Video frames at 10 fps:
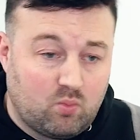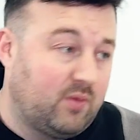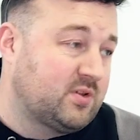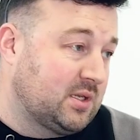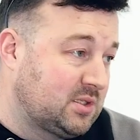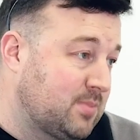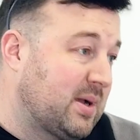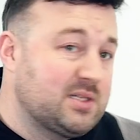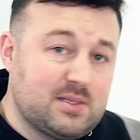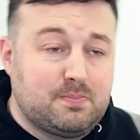We've seen
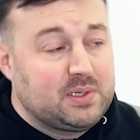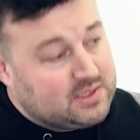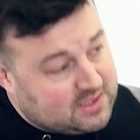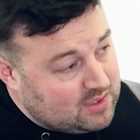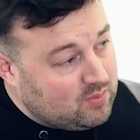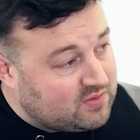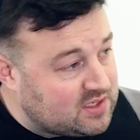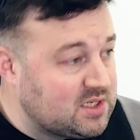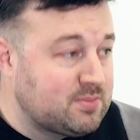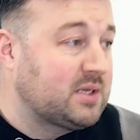demand in BC, we've
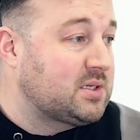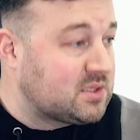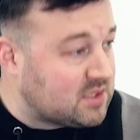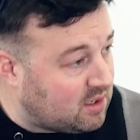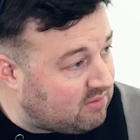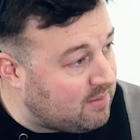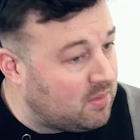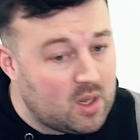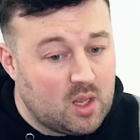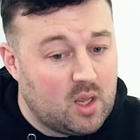seen demand in CRM.